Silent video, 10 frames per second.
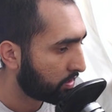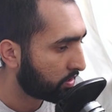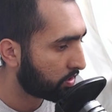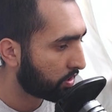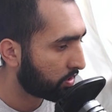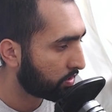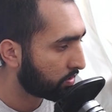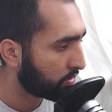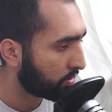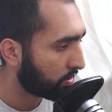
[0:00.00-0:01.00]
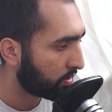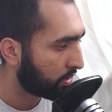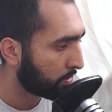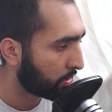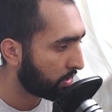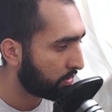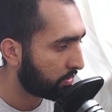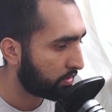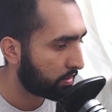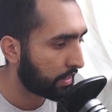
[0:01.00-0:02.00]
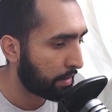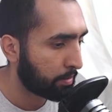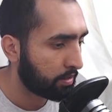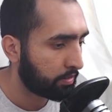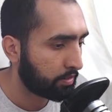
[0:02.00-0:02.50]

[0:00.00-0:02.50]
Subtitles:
so here we go, gamma.